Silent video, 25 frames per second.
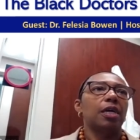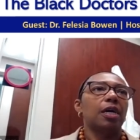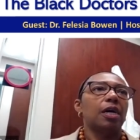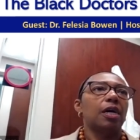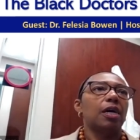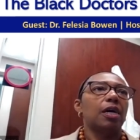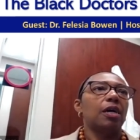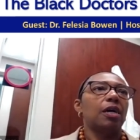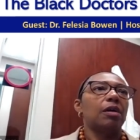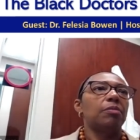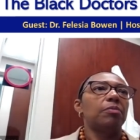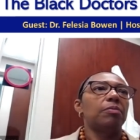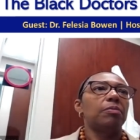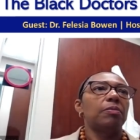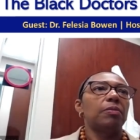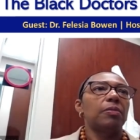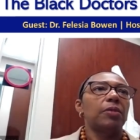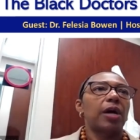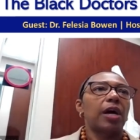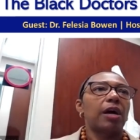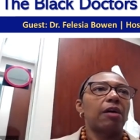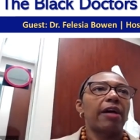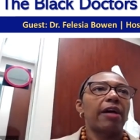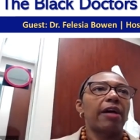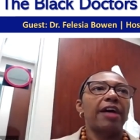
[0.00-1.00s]
um,
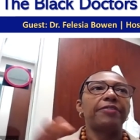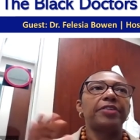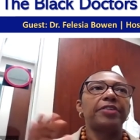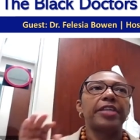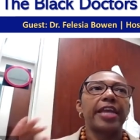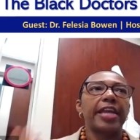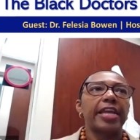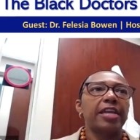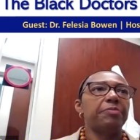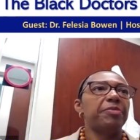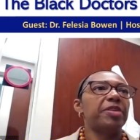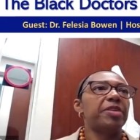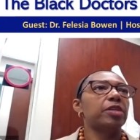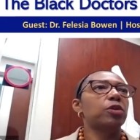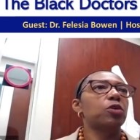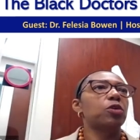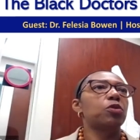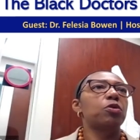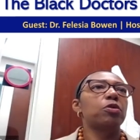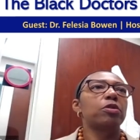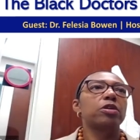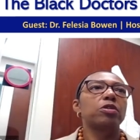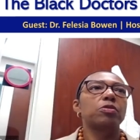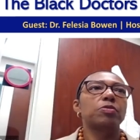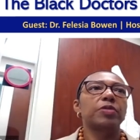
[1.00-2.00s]
I'll have an amen
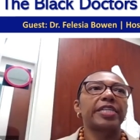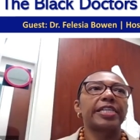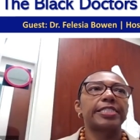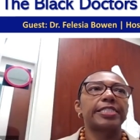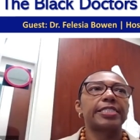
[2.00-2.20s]
corner when